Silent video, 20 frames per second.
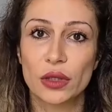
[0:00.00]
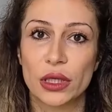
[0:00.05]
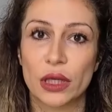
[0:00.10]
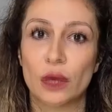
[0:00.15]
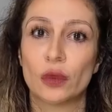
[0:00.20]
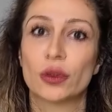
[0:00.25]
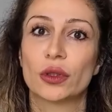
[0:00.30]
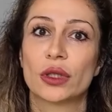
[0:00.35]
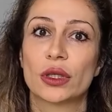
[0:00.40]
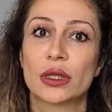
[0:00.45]
They
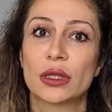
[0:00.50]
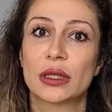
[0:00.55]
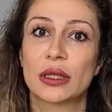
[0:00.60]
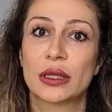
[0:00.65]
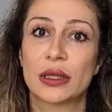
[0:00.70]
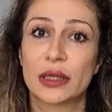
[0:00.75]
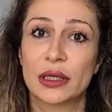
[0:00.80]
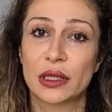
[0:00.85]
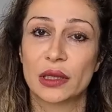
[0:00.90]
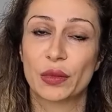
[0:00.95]
would just
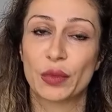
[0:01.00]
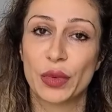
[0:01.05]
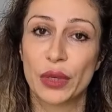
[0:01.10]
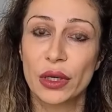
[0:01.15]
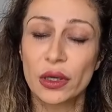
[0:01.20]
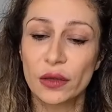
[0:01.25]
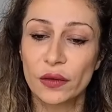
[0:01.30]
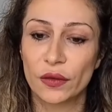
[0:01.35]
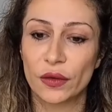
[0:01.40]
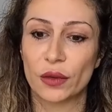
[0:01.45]

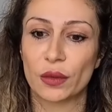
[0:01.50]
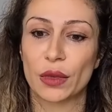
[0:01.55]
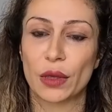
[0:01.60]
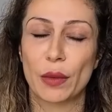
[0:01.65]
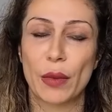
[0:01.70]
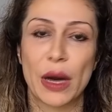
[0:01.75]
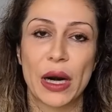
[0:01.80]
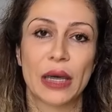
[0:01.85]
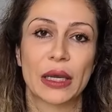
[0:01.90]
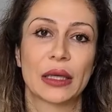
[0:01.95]
disappear from the
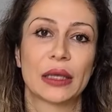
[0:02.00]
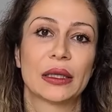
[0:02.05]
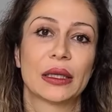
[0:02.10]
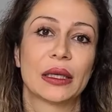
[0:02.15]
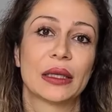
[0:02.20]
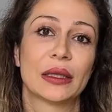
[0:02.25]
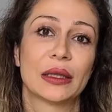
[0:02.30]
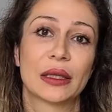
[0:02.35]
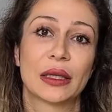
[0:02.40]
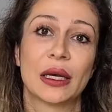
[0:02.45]
market,
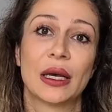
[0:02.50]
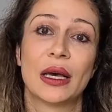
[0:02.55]
and